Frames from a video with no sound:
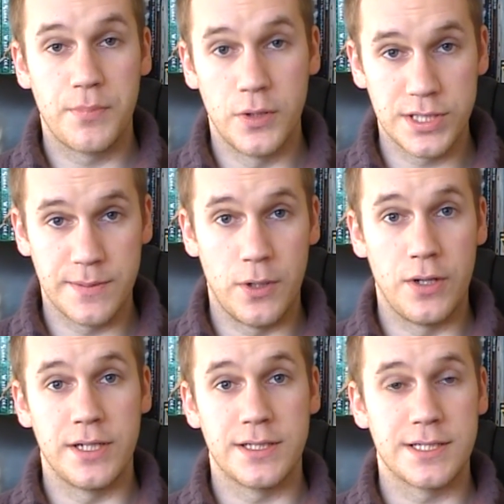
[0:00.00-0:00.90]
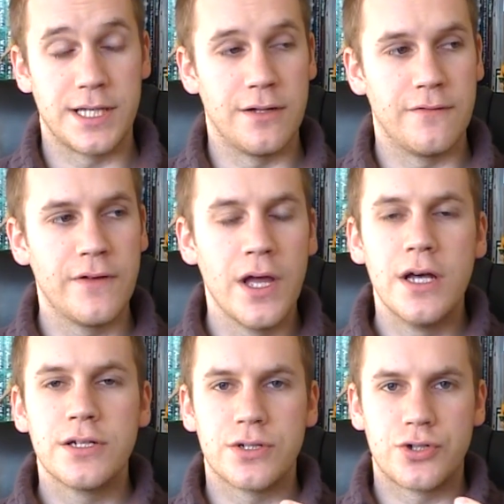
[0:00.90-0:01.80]
puts upon itself
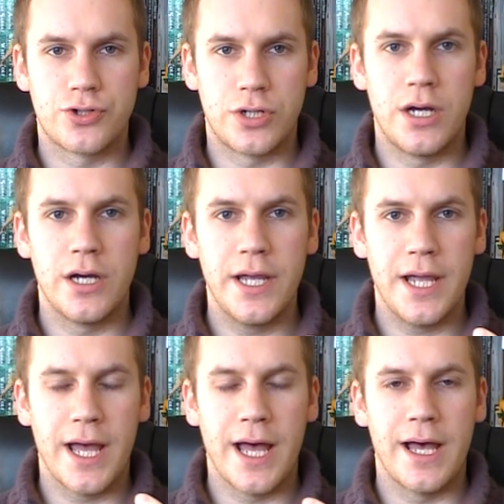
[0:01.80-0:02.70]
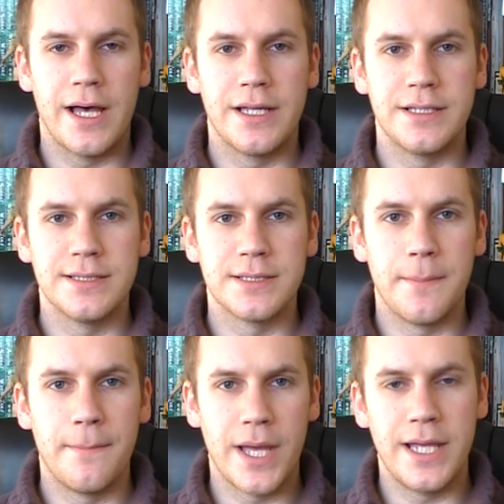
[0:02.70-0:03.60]
to try and
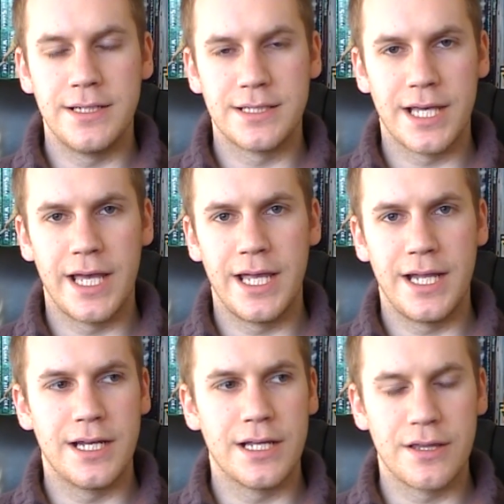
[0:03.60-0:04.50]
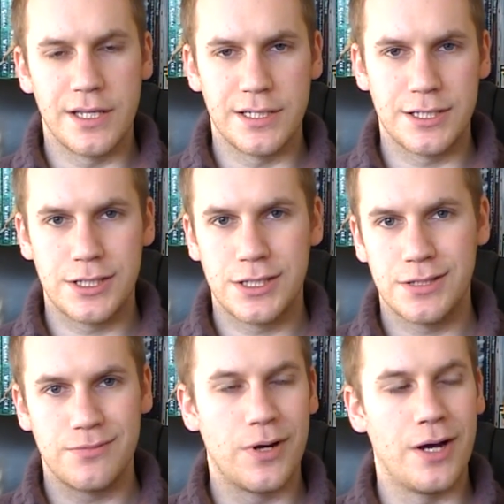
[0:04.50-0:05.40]
maintain
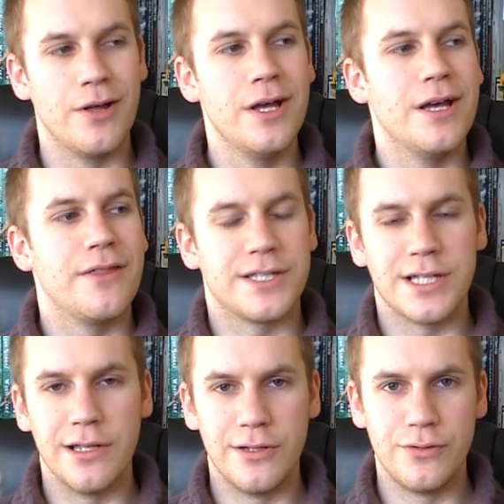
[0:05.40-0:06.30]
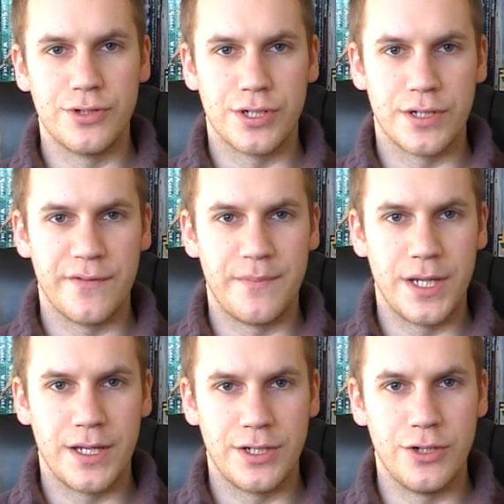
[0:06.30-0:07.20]
this, well, this illusion of
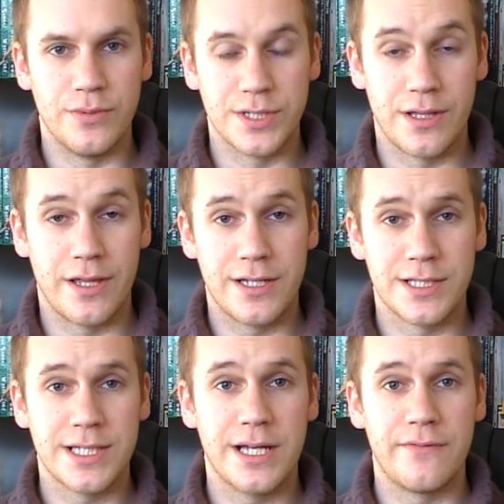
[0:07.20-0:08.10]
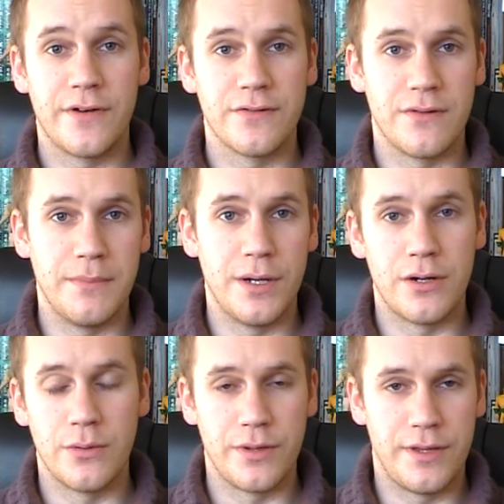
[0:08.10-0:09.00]
being human, so that it can stand in front of the
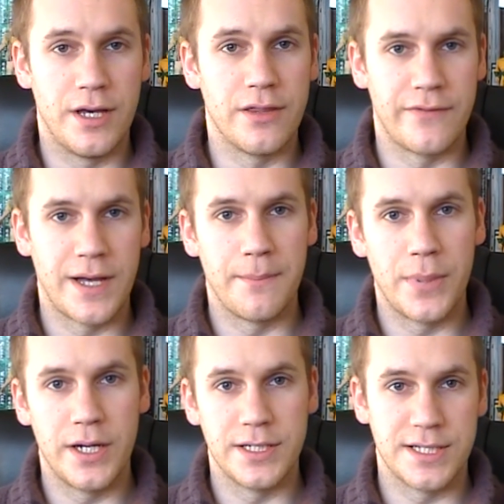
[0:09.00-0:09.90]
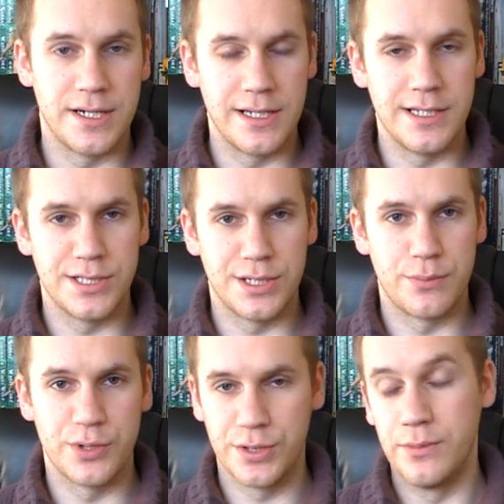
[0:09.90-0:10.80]
mirror with the other vampires in Elysium,
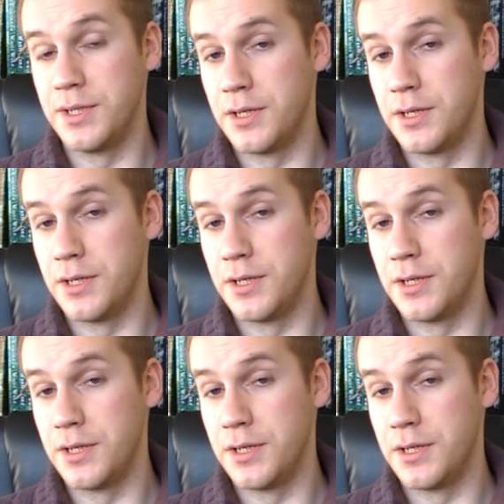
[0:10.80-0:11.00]
presumably